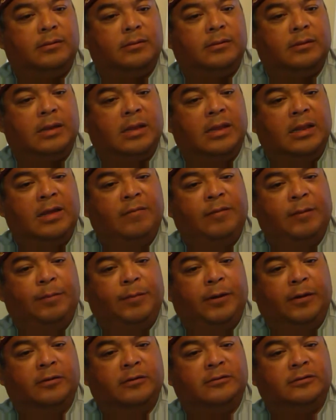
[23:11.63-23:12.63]
And I love the
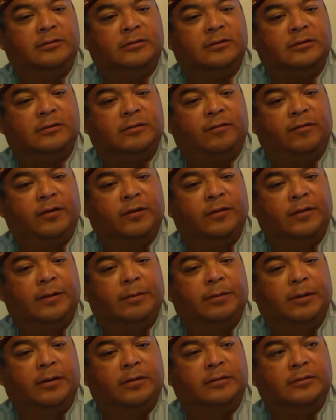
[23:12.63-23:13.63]
pose, just a
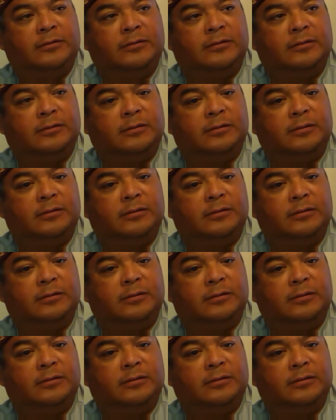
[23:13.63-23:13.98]
fielding pose.